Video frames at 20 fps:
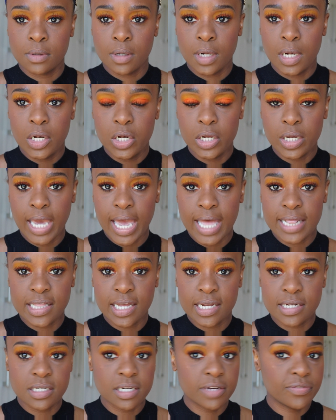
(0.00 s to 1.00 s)
Look at
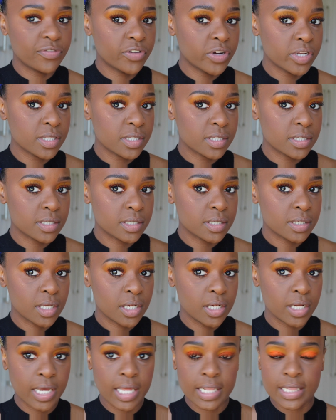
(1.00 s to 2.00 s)
that difference.
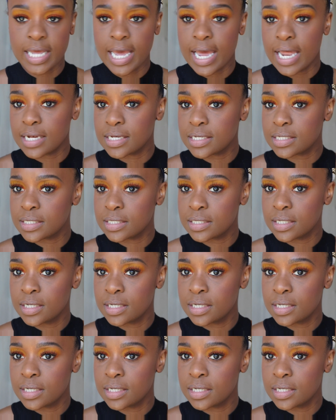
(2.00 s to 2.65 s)
Look at that.